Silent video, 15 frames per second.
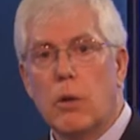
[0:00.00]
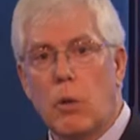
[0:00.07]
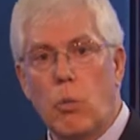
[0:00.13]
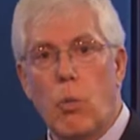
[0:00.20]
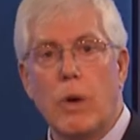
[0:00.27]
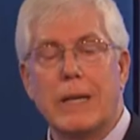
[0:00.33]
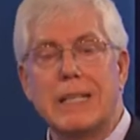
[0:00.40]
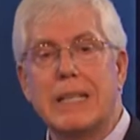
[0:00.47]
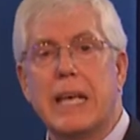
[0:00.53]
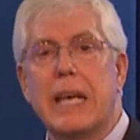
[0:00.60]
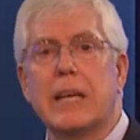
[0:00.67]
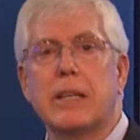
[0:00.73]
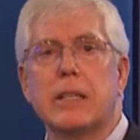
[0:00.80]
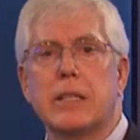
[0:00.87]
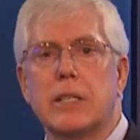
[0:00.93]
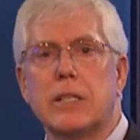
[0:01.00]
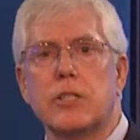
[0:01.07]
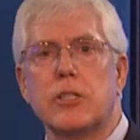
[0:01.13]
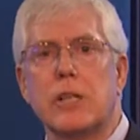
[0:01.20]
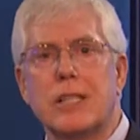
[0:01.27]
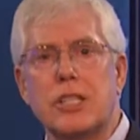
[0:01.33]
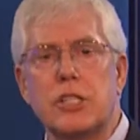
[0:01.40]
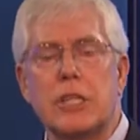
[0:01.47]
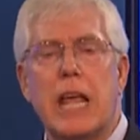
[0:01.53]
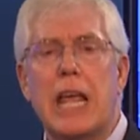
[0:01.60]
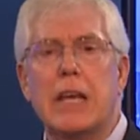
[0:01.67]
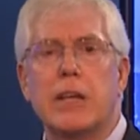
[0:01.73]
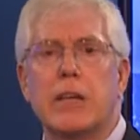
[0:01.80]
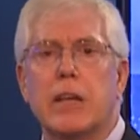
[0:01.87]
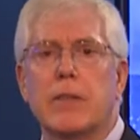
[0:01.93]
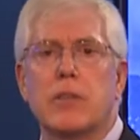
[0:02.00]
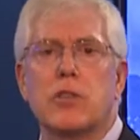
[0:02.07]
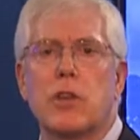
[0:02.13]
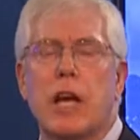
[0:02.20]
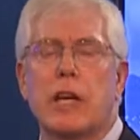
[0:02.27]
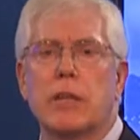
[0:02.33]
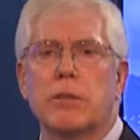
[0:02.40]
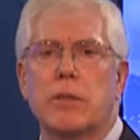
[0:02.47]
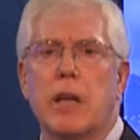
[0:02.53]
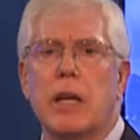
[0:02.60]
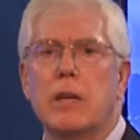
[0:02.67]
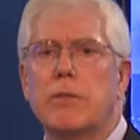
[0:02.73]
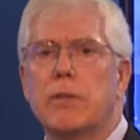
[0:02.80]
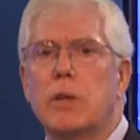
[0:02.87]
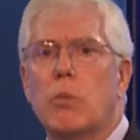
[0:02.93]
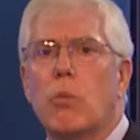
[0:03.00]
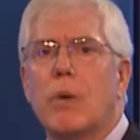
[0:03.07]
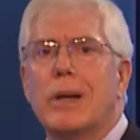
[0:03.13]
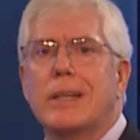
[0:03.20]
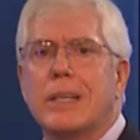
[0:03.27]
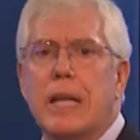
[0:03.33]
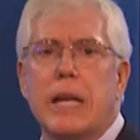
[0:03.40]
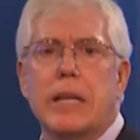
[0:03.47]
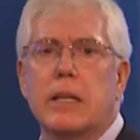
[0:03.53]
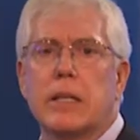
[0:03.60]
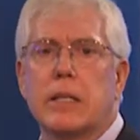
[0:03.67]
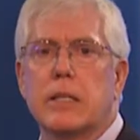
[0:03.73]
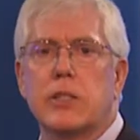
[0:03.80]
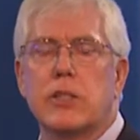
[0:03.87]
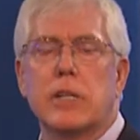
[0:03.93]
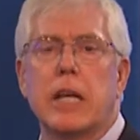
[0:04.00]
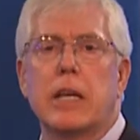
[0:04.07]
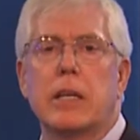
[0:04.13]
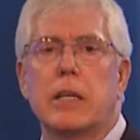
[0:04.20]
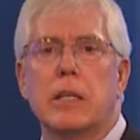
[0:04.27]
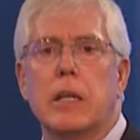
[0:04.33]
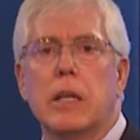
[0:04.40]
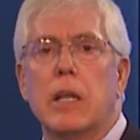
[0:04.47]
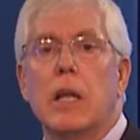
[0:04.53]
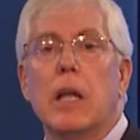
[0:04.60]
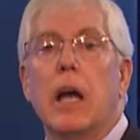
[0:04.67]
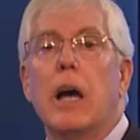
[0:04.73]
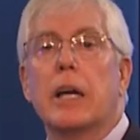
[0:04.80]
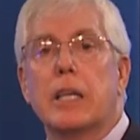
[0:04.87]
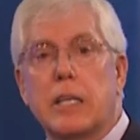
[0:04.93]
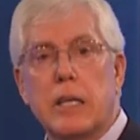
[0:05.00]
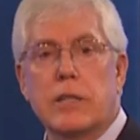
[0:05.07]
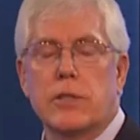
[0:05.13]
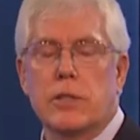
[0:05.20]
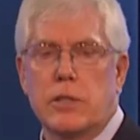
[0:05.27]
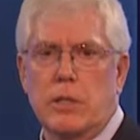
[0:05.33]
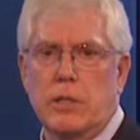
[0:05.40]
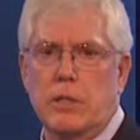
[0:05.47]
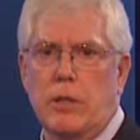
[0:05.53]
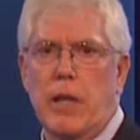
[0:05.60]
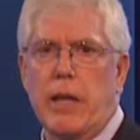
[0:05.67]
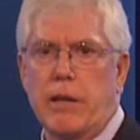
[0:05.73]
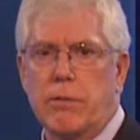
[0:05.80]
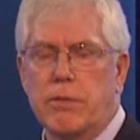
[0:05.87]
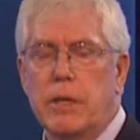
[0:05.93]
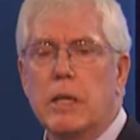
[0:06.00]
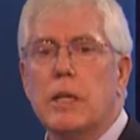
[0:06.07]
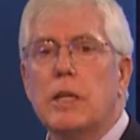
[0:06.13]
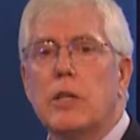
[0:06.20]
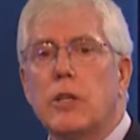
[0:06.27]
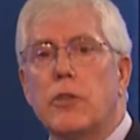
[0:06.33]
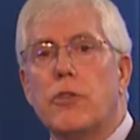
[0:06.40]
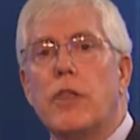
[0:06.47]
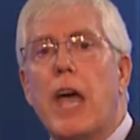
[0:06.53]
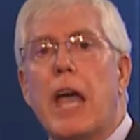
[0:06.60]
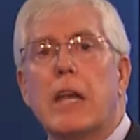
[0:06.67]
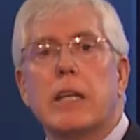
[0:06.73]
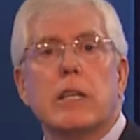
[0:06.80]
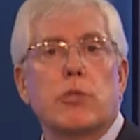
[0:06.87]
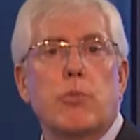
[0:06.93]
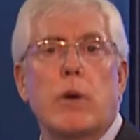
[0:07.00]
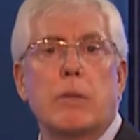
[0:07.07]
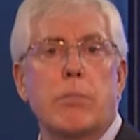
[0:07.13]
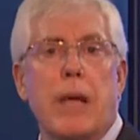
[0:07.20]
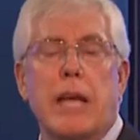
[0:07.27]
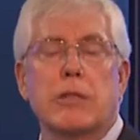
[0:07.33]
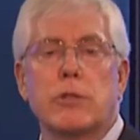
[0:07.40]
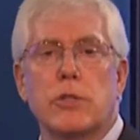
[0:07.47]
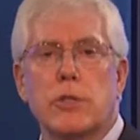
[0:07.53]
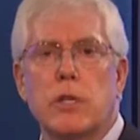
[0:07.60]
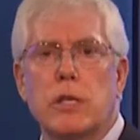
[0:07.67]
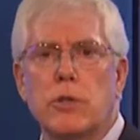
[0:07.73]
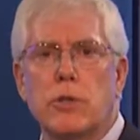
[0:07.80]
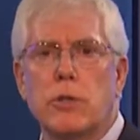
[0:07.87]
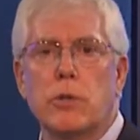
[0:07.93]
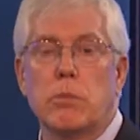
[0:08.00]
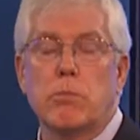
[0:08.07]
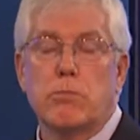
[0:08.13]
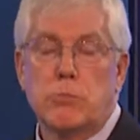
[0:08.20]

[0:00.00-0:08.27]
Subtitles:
One candidate is standing on the side of life, and one candidate is standing against life. That is what pastors can do.